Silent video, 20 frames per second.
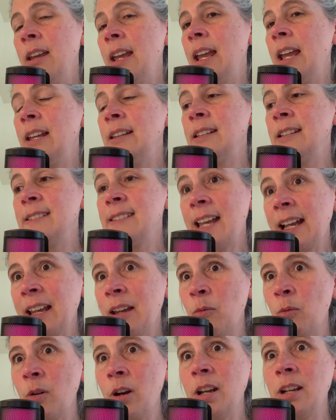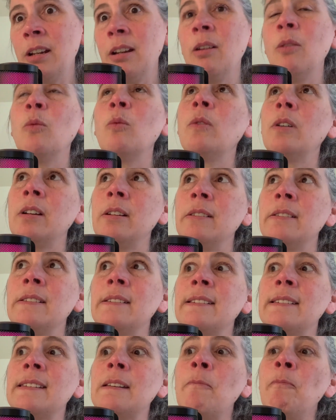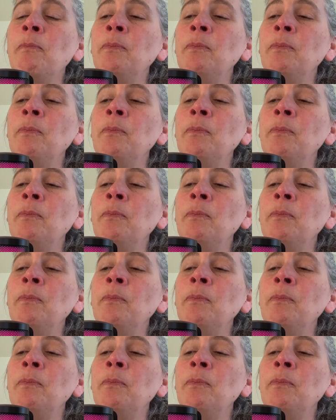And the second one was